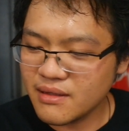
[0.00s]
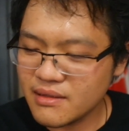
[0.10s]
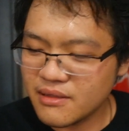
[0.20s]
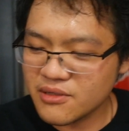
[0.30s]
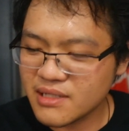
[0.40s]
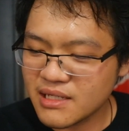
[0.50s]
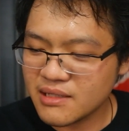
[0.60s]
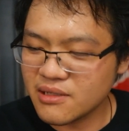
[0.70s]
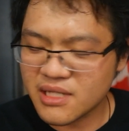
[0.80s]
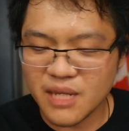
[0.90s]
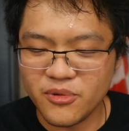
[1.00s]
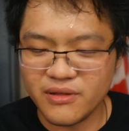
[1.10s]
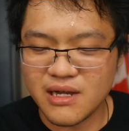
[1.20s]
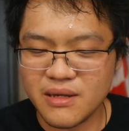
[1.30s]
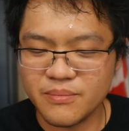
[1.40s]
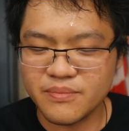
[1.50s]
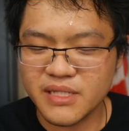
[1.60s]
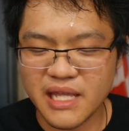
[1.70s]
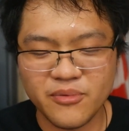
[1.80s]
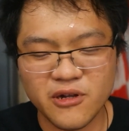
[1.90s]
there's a couple
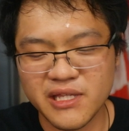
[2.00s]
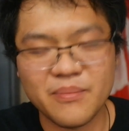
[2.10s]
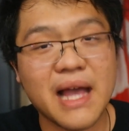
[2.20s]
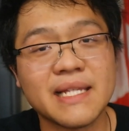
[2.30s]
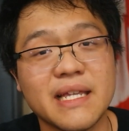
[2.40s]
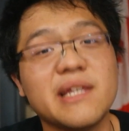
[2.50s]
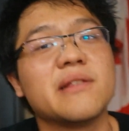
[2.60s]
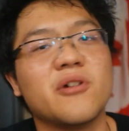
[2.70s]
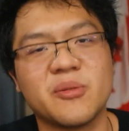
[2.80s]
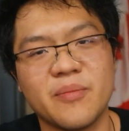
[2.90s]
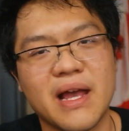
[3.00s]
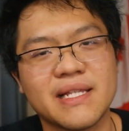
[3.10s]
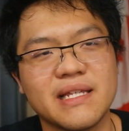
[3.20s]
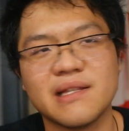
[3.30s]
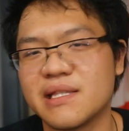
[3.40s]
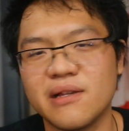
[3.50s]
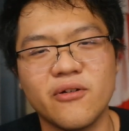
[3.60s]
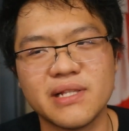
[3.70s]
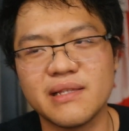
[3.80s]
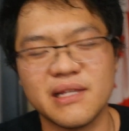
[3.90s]
staple cards like Maxi. You can always play Maxi. It's
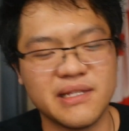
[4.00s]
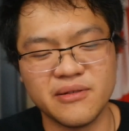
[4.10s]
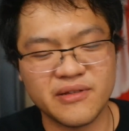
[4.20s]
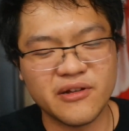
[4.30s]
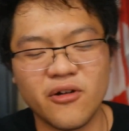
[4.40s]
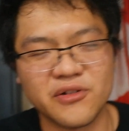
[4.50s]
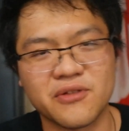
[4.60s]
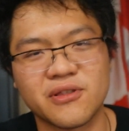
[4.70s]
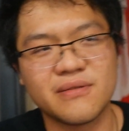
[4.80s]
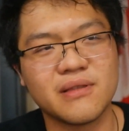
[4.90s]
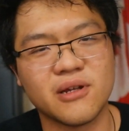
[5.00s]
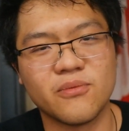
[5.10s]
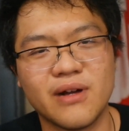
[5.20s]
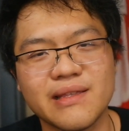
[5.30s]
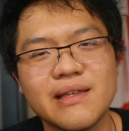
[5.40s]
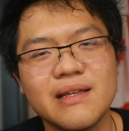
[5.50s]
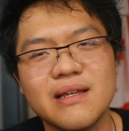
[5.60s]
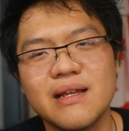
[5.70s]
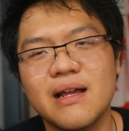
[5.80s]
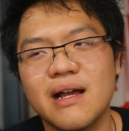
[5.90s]
always because you don't always go turn 1.
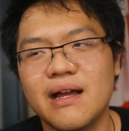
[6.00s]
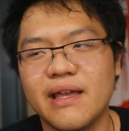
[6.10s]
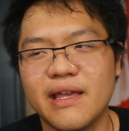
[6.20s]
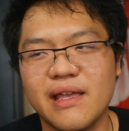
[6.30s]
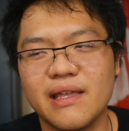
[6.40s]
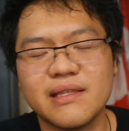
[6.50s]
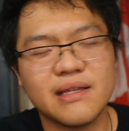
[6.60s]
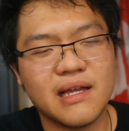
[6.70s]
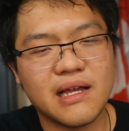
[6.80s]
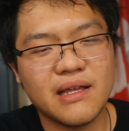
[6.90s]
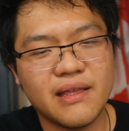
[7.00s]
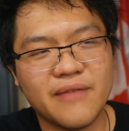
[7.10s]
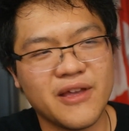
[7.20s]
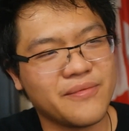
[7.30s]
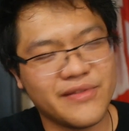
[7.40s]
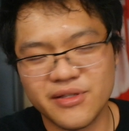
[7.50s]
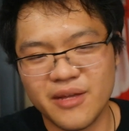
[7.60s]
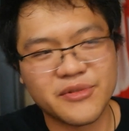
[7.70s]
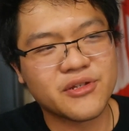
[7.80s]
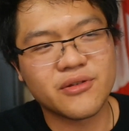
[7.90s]
And if you have
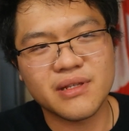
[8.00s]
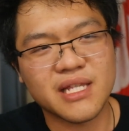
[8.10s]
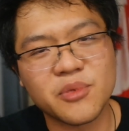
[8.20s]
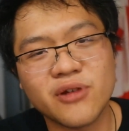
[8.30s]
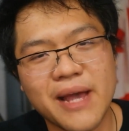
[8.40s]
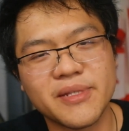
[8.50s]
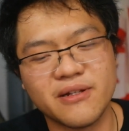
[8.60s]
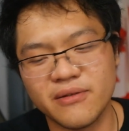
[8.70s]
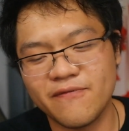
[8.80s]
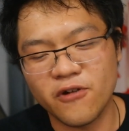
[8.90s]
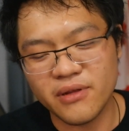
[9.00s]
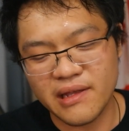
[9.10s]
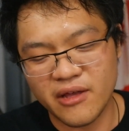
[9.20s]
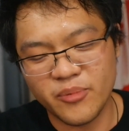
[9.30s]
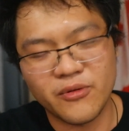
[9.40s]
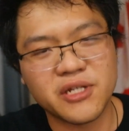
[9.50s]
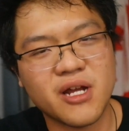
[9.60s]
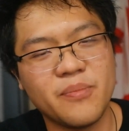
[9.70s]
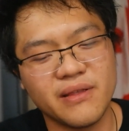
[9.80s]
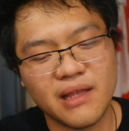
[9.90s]
some traps, I don't put 1
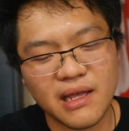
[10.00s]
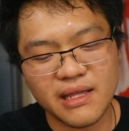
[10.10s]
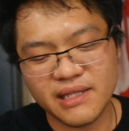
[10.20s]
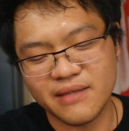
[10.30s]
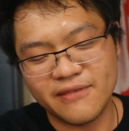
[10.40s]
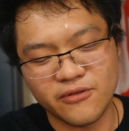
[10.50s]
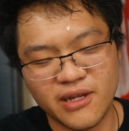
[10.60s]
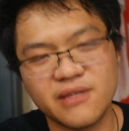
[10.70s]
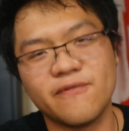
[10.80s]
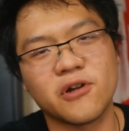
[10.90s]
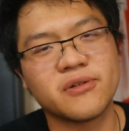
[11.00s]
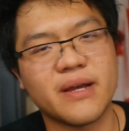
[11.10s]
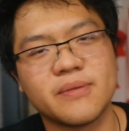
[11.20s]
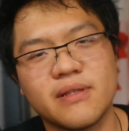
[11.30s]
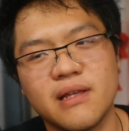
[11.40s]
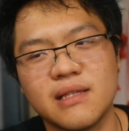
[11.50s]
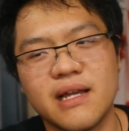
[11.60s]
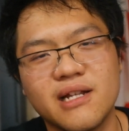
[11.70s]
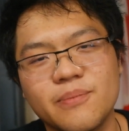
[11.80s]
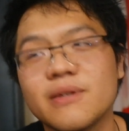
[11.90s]
trap, but I like the 3 to 4 traps
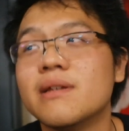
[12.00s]
lineup.